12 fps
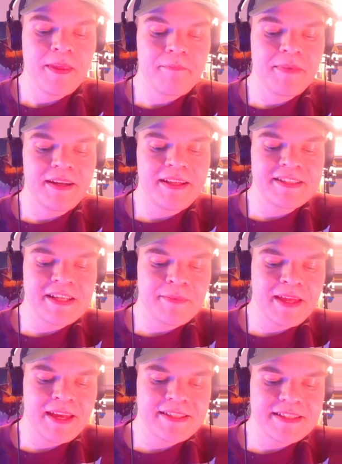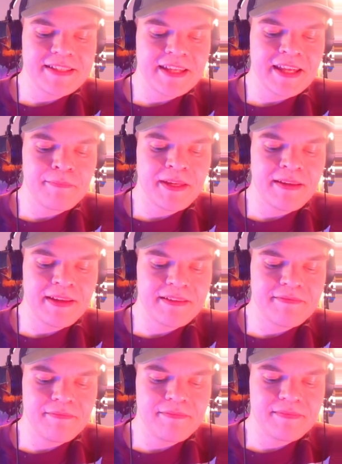But in some cases it can be like
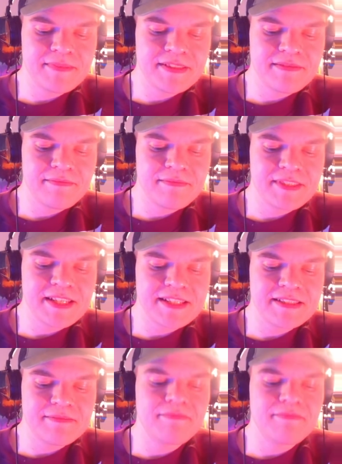just